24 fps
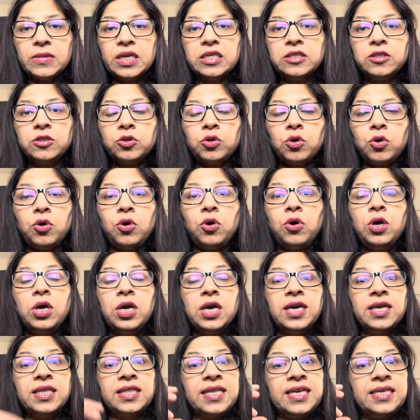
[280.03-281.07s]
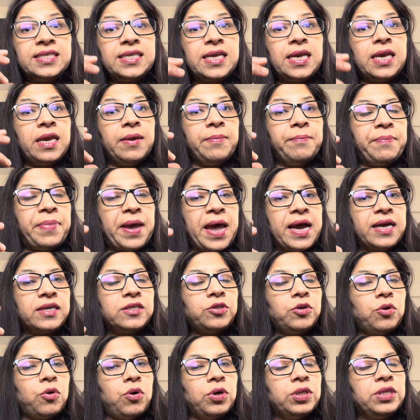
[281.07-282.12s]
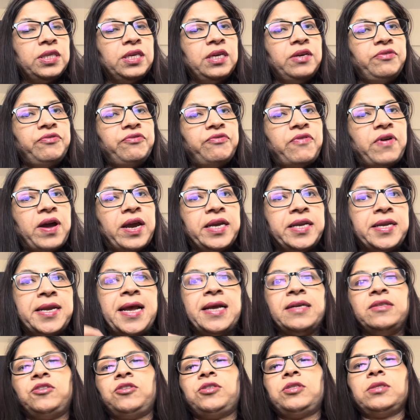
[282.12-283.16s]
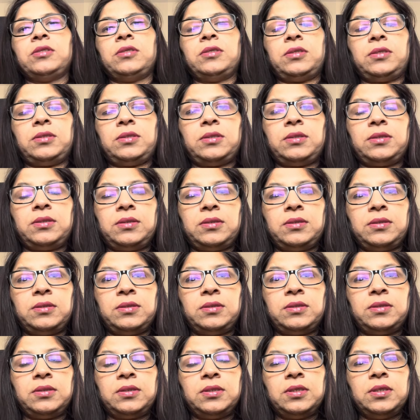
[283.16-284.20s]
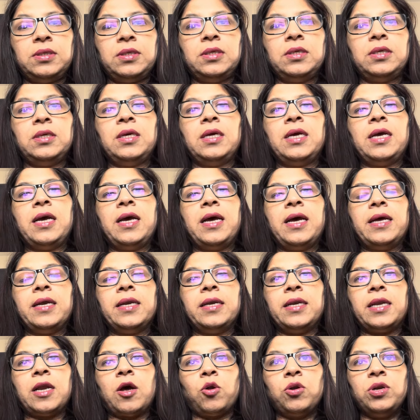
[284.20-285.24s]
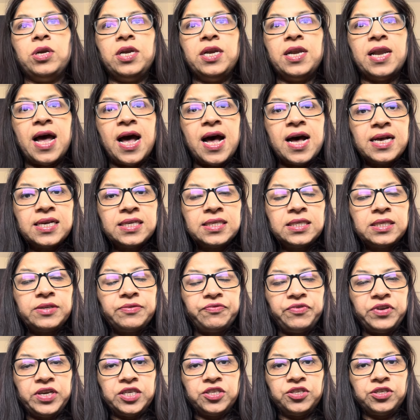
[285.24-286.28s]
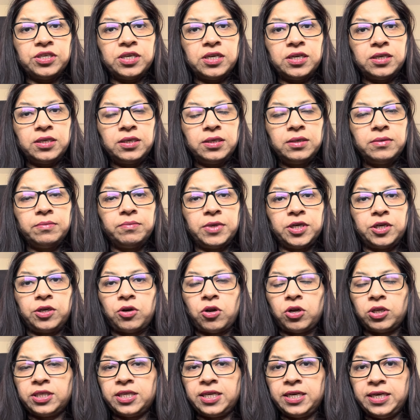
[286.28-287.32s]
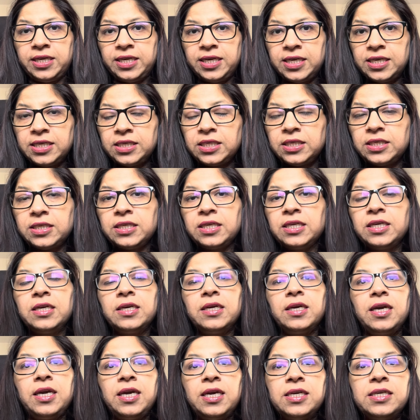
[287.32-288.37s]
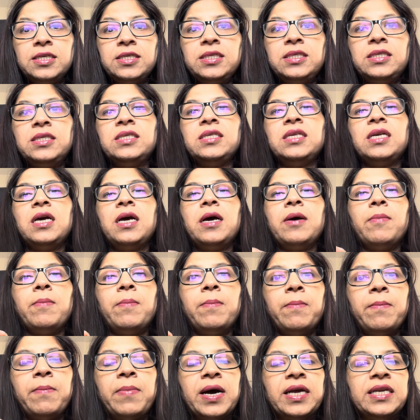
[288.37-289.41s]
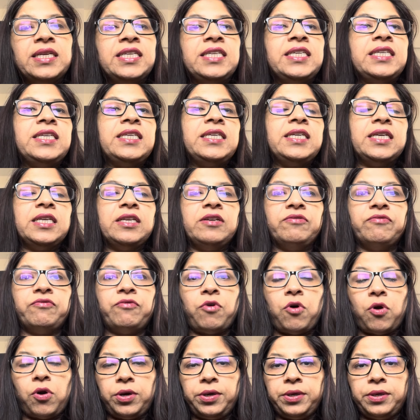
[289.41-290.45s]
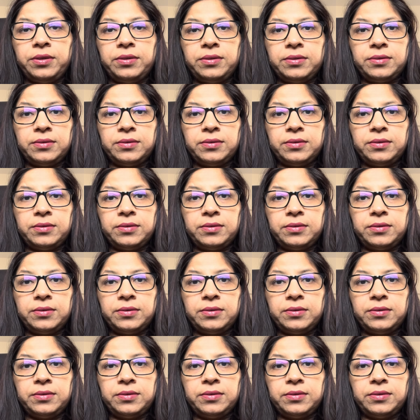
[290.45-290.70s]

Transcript: So there's an impact on the financials. Now last feature but not the least is money involved.